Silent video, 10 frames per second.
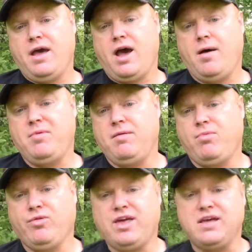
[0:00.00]
Um, in
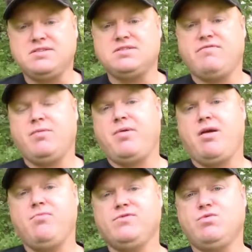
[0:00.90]
both cases, if the
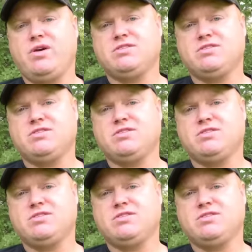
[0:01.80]
bear moves away